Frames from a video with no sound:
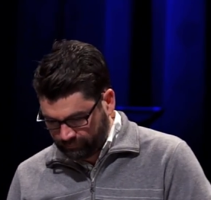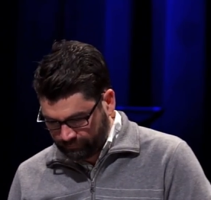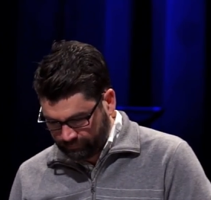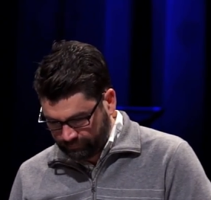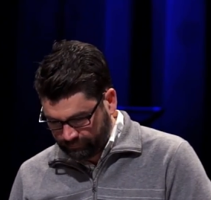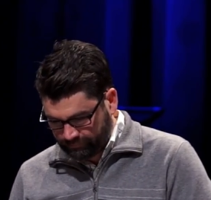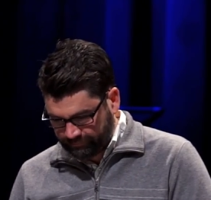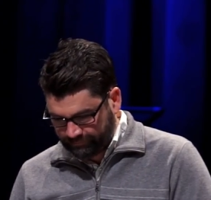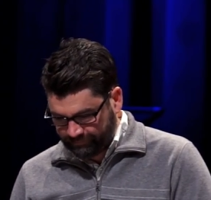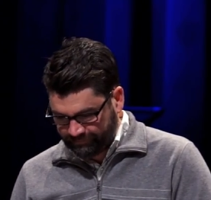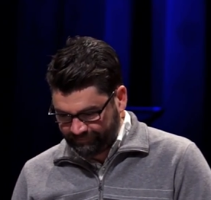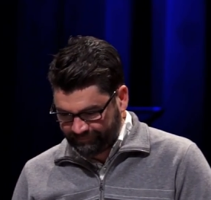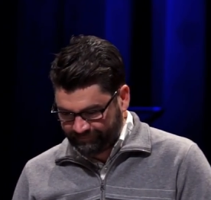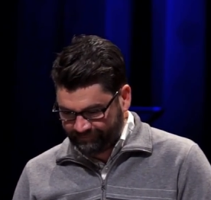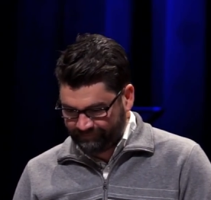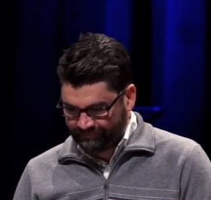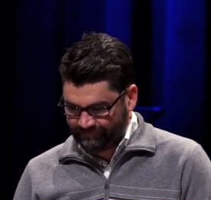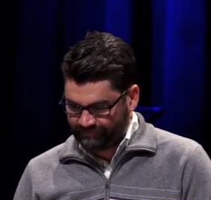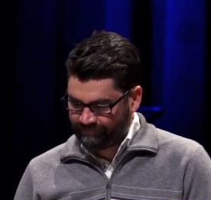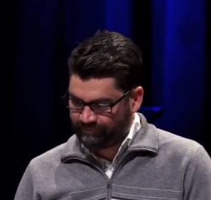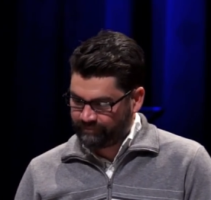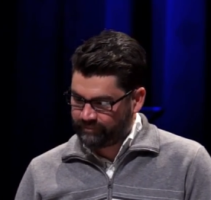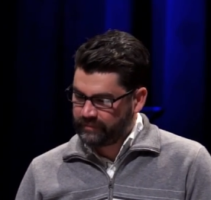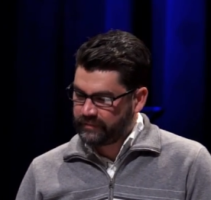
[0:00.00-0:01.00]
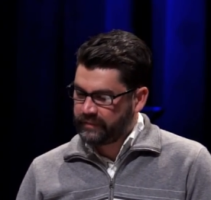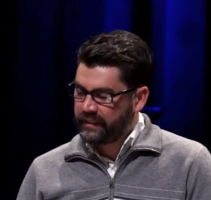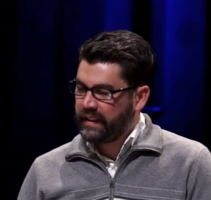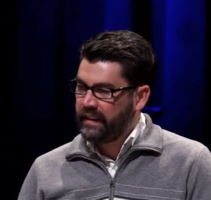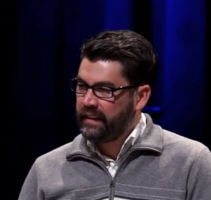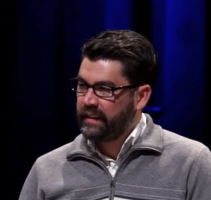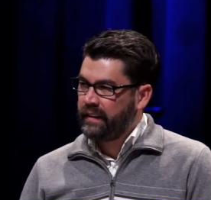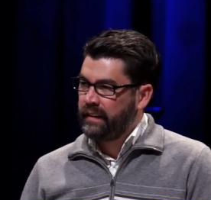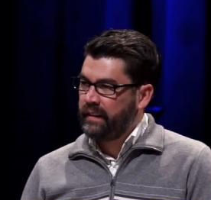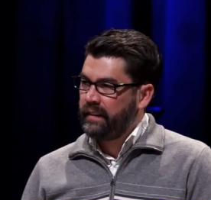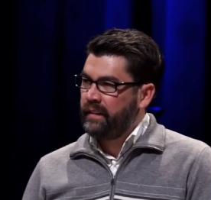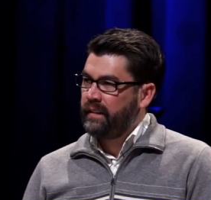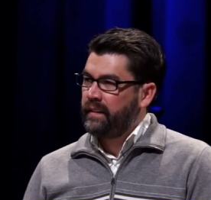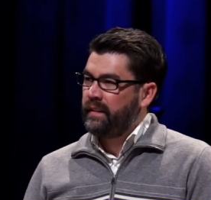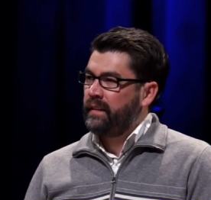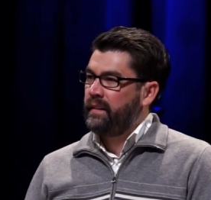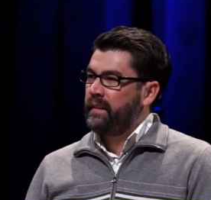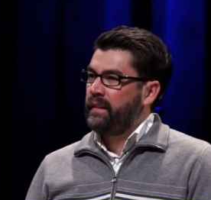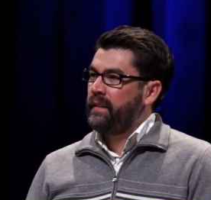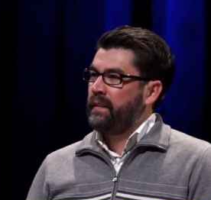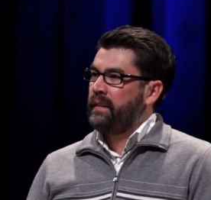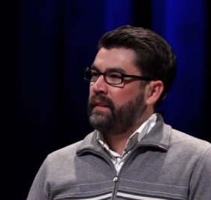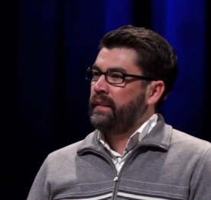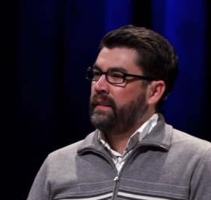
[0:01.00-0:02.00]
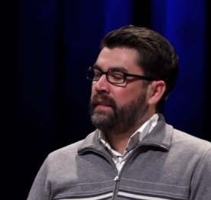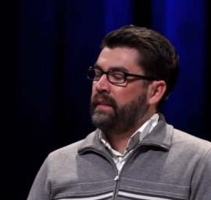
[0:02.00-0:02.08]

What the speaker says: Nobody speaks.